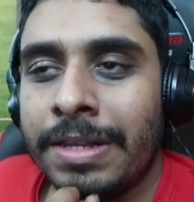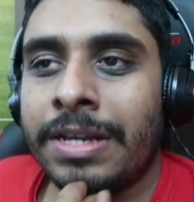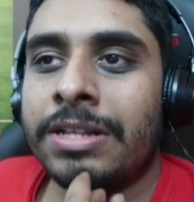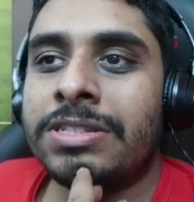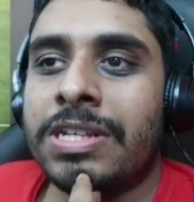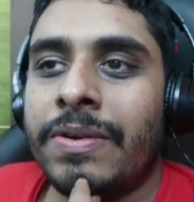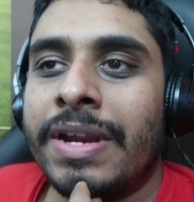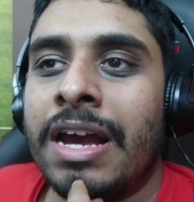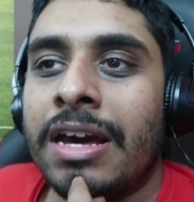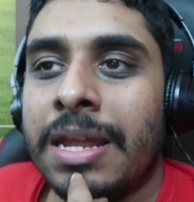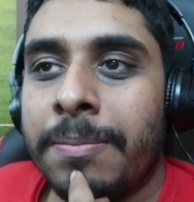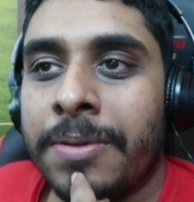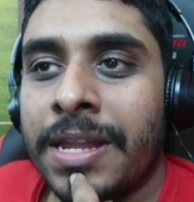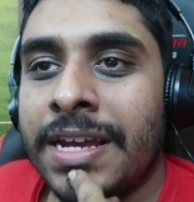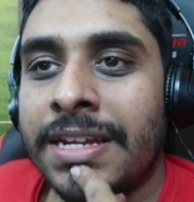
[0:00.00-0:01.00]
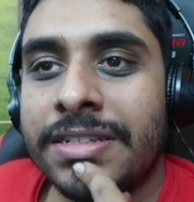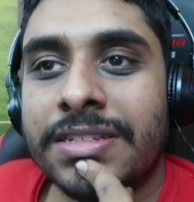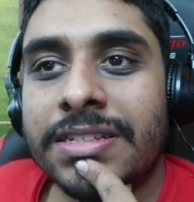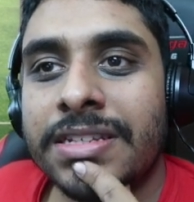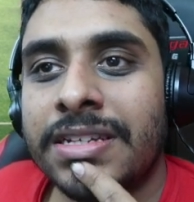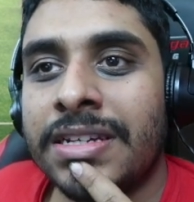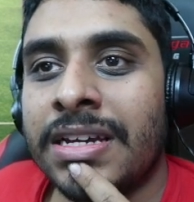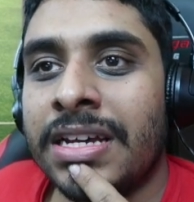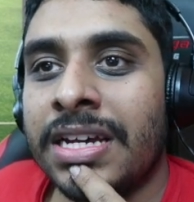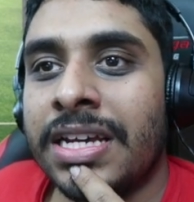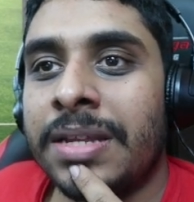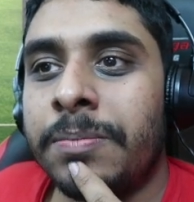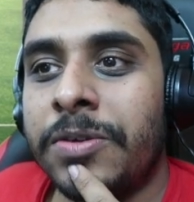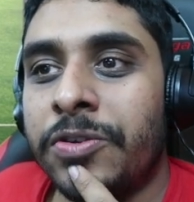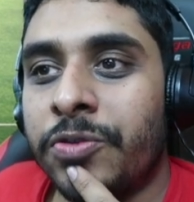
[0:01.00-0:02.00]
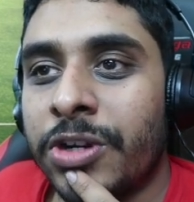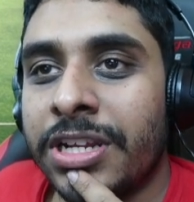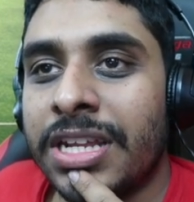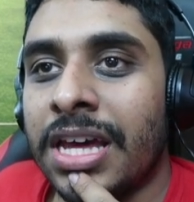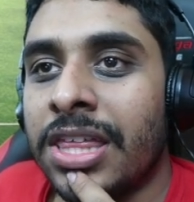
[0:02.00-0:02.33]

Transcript: Considering how they played in Madrid,